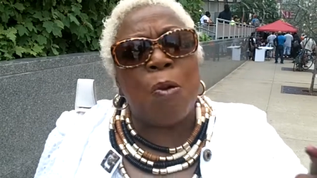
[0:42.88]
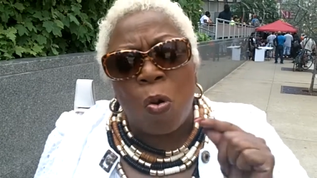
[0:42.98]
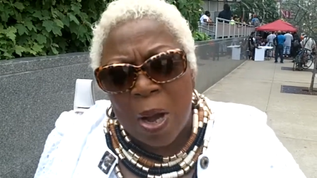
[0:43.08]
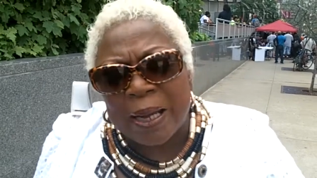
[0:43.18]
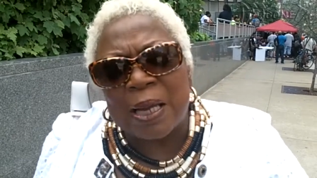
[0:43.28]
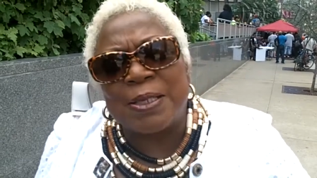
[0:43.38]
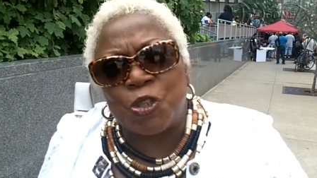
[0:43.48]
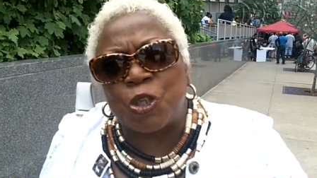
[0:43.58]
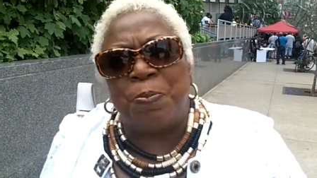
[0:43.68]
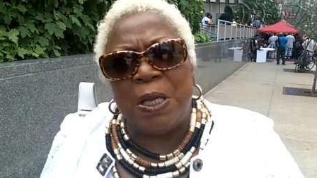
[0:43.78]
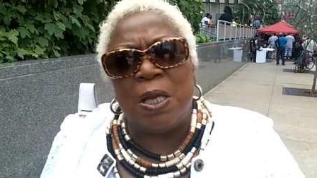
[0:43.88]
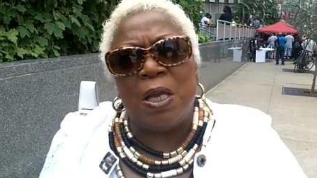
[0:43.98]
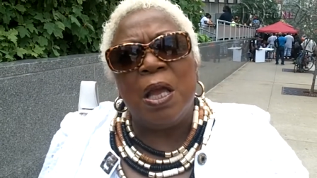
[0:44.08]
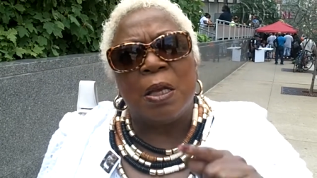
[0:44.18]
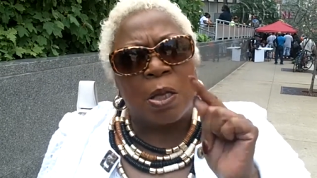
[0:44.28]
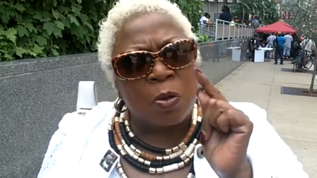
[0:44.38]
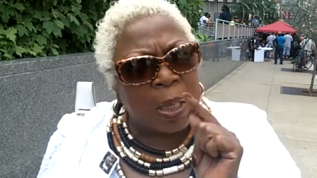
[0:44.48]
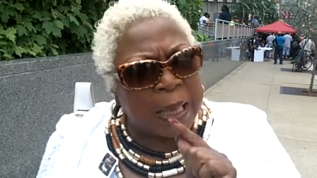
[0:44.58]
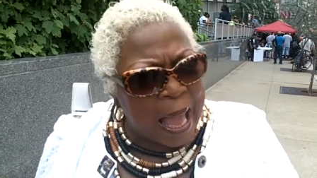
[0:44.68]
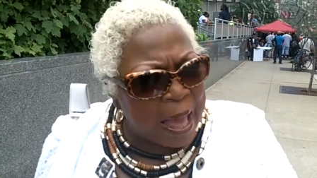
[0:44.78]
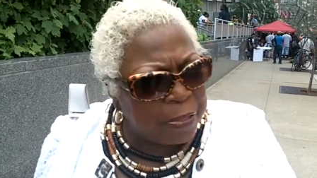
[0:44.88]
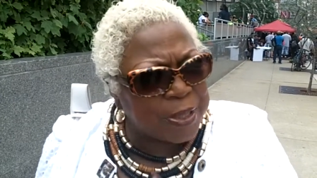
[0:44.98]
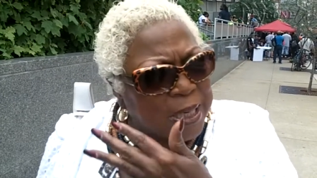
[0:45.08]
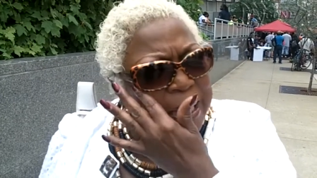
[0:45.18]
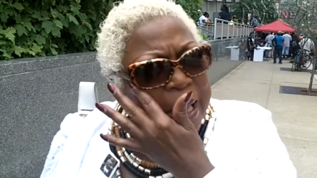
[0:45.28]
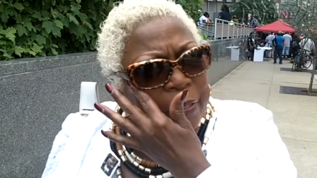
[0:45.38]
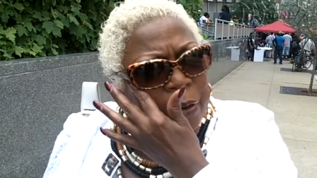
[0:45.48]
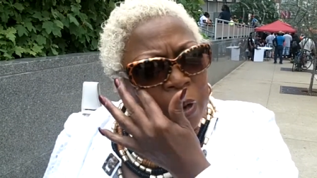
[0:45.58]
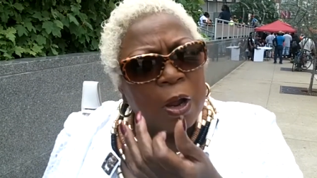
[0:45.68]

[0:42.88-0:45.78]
want us to be gathered together